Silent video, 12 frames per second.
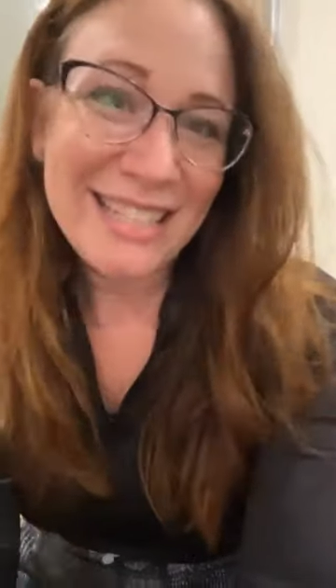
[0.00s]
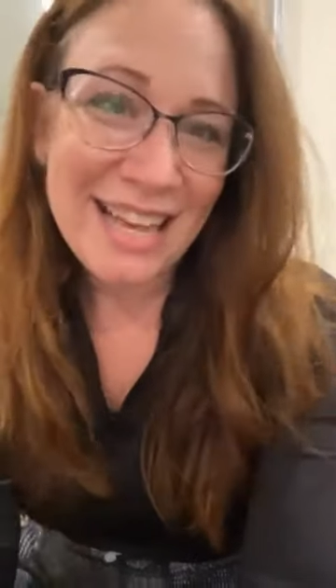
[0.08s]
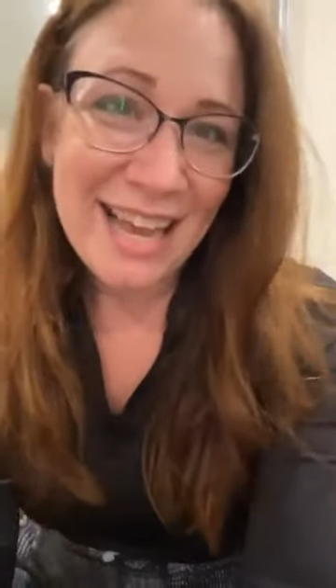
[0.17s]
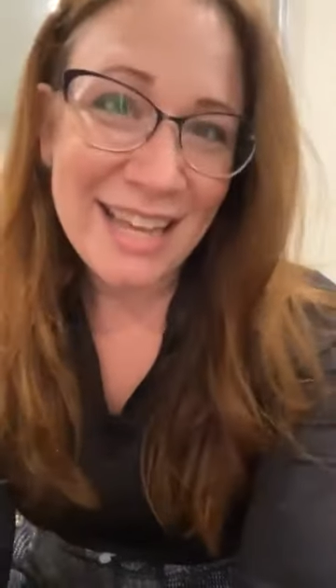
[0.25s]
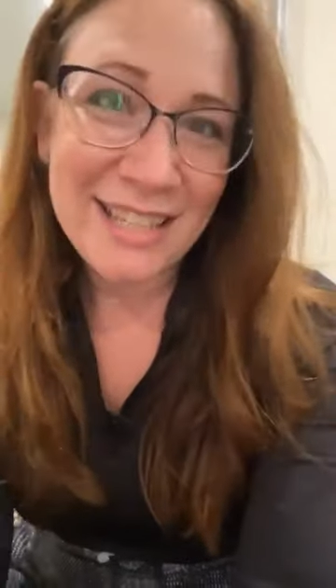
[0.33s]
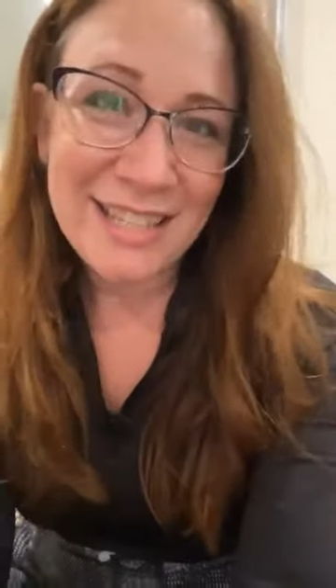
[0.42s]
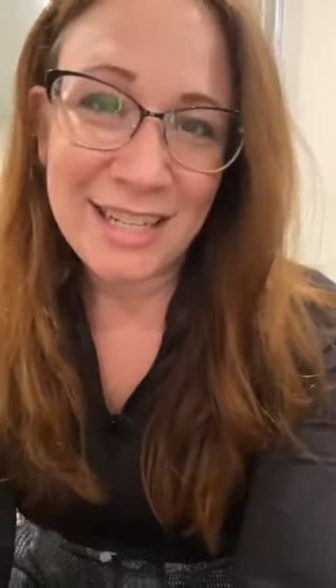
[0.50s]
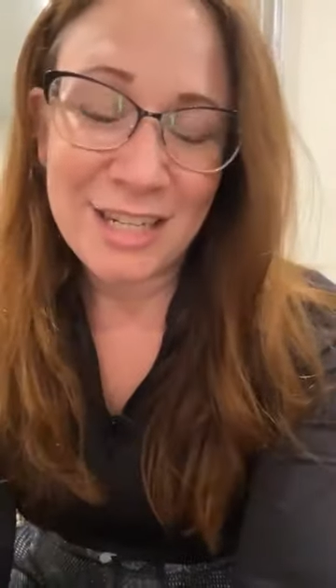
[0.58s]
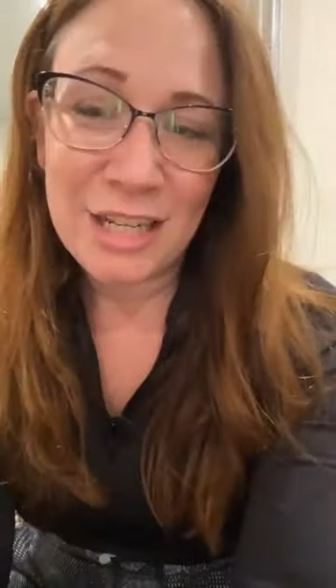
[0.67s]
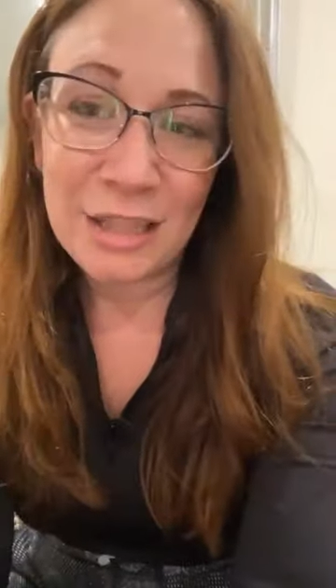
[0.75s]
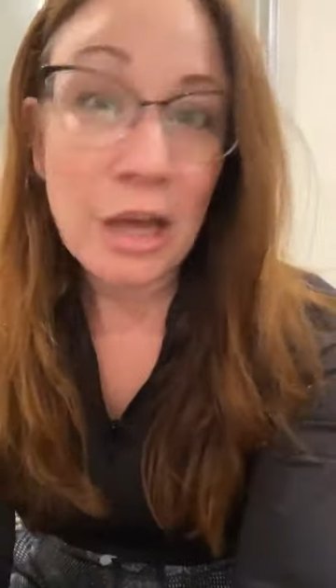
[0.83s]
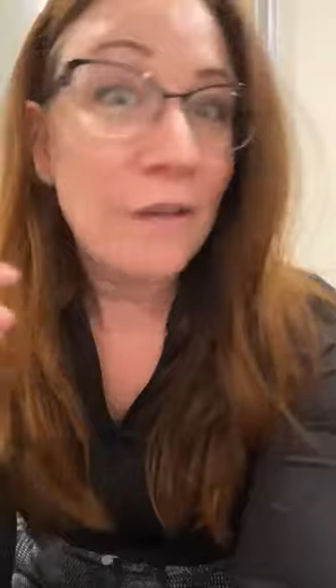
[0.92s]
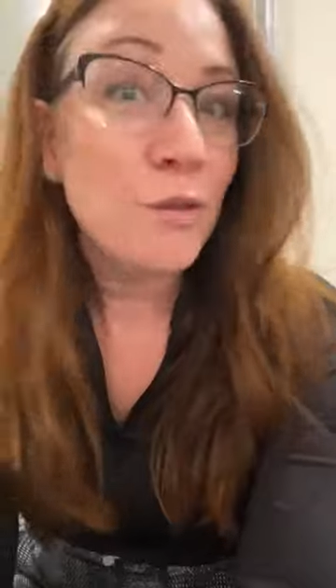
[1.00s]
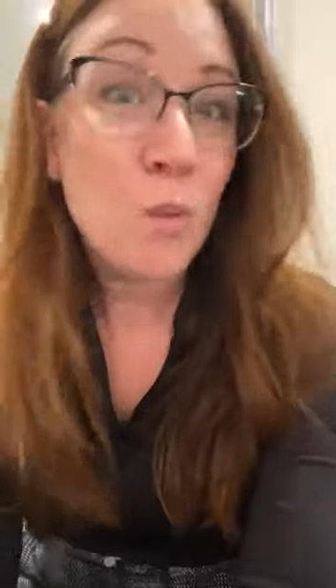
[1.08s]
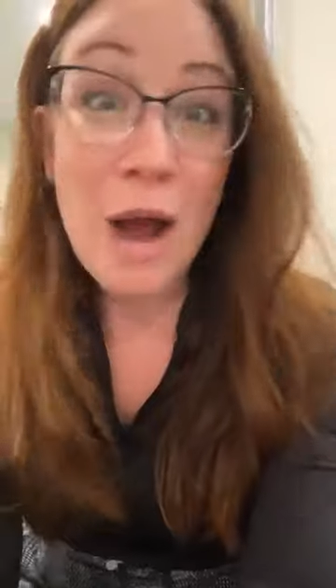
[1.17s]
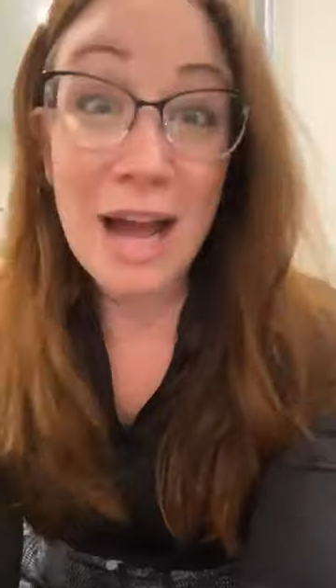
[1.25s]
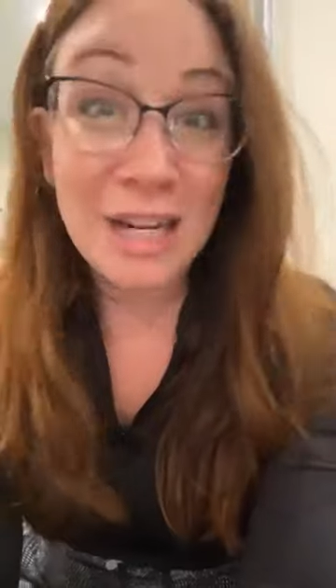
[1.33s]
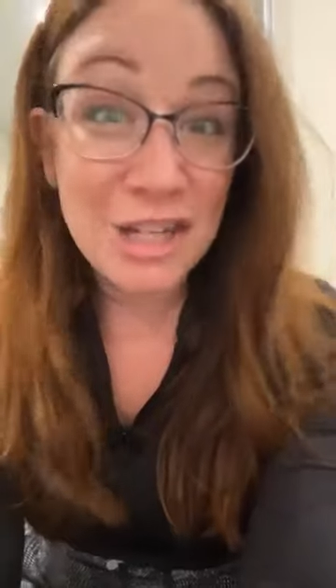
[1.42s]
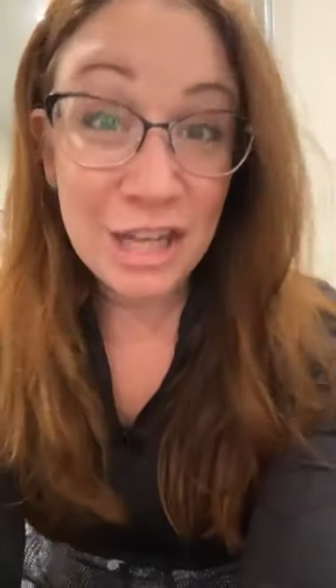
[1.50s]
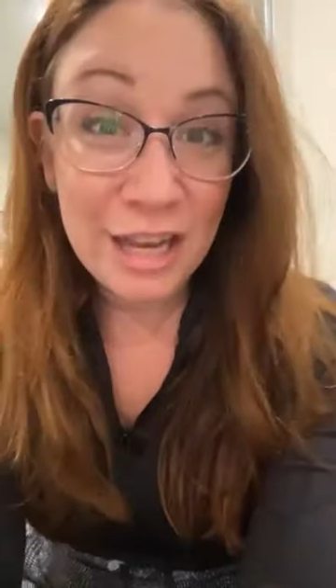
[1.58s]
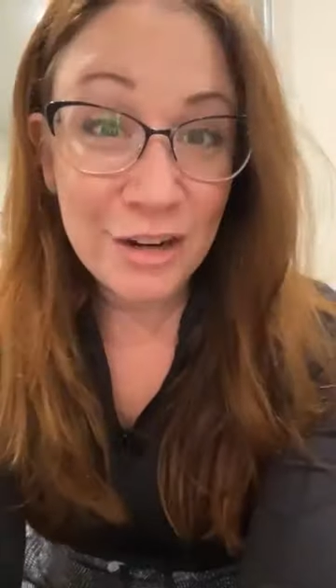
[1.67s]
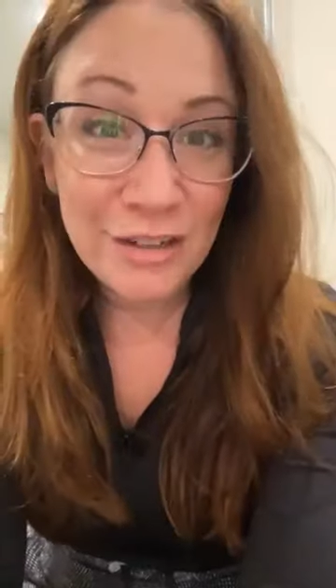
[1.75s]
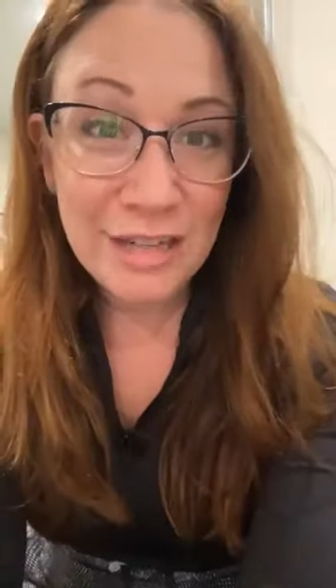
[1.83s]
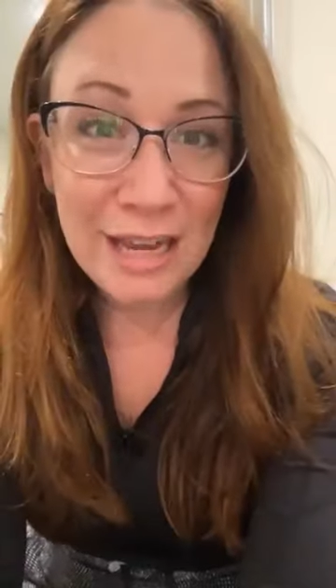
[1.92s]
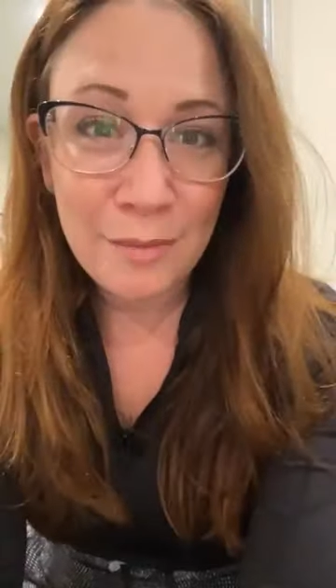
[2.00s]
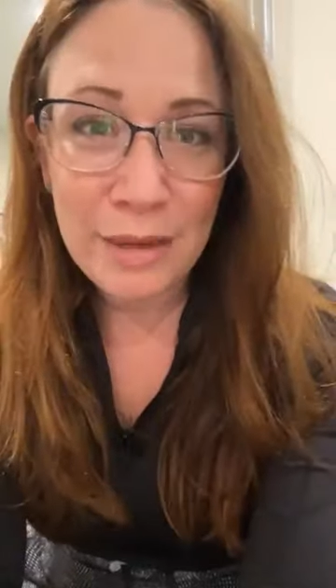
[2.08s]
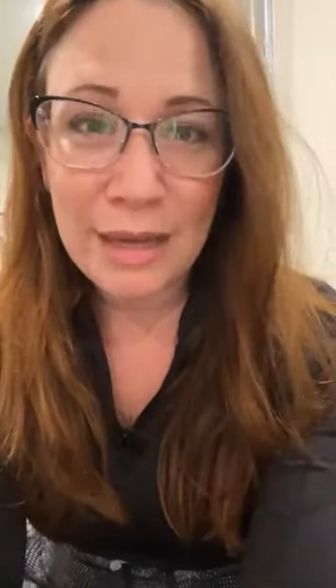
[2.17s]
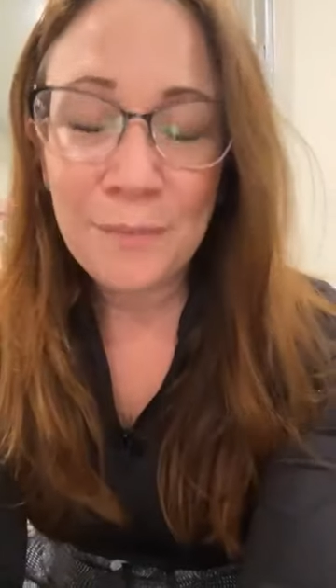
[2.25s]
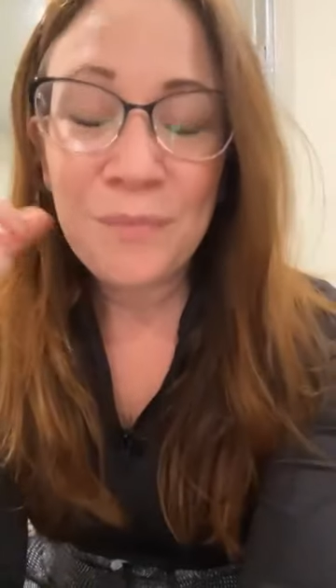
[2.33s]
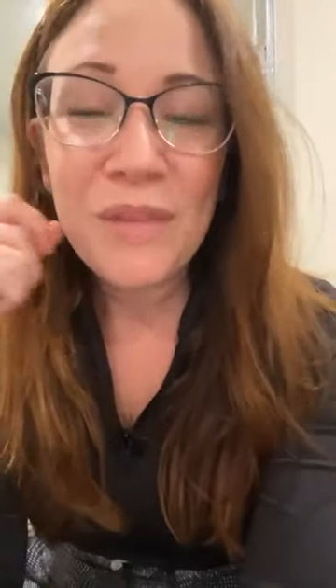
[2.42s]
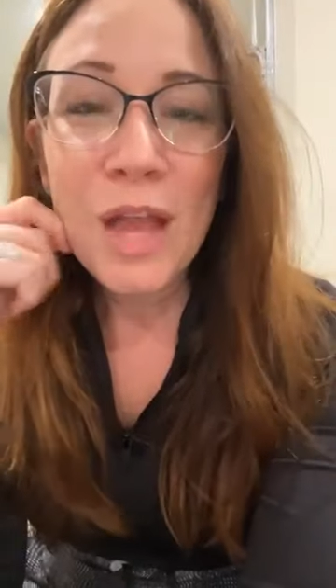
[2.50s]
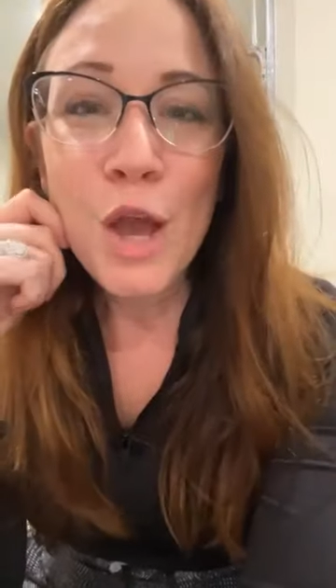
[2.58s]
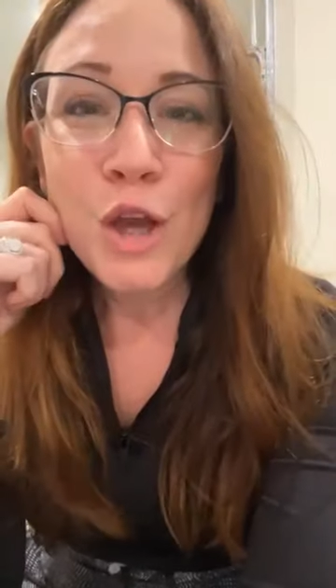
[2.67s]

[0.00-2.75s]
and dance and she loved watching entertainment.